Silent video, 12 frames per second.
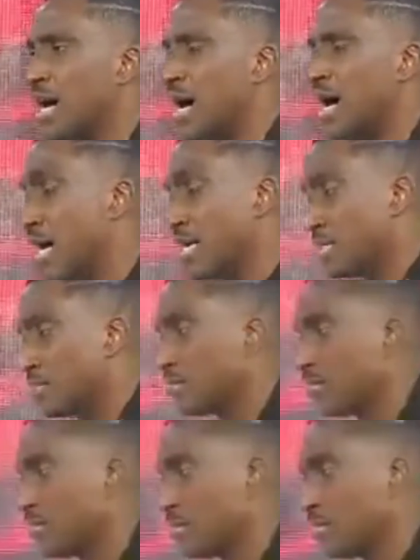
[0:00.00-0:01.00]
and
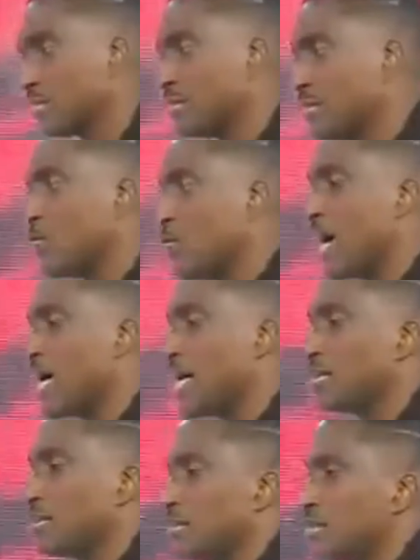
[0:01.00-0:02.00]
they were
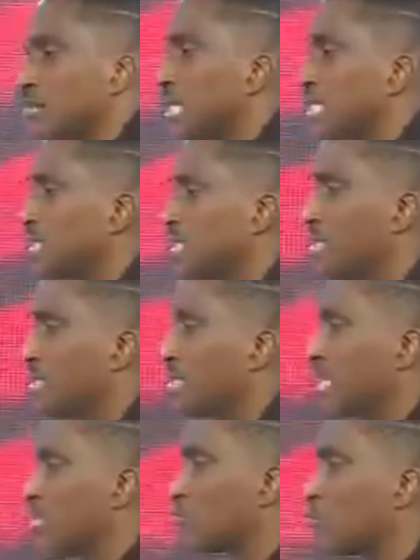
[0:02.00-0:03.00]

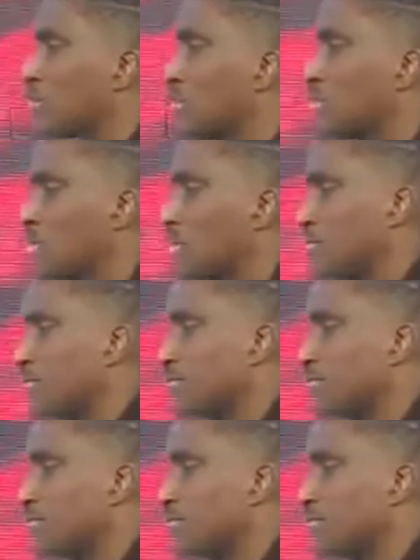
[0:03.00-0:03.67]
designated to see me.